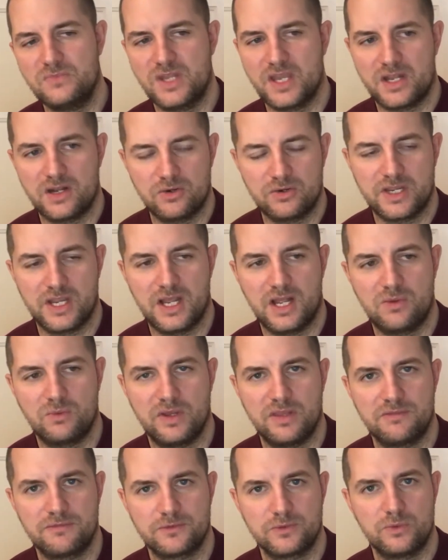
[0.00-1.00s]
That, okay, I
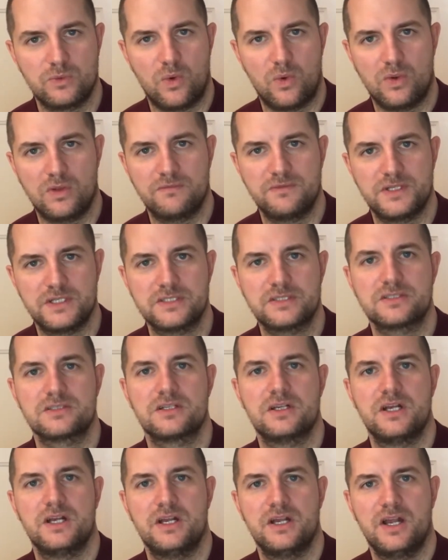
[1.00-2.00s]
went through all of
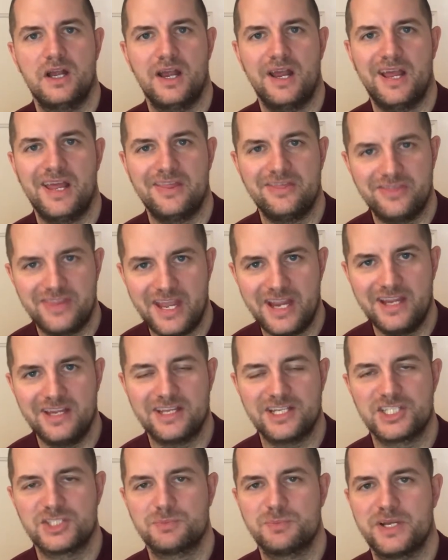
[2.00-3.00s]
this, and they
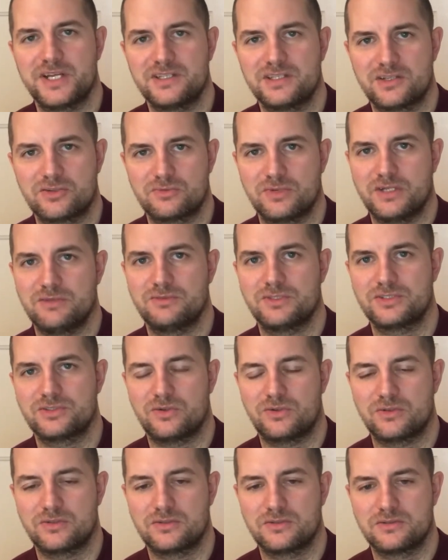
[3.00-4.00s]
expect a great
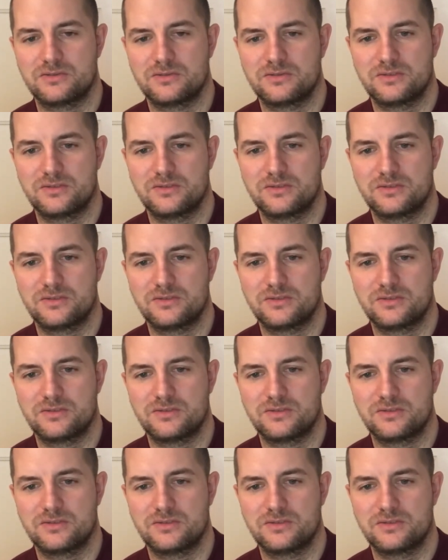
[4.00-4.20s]
result.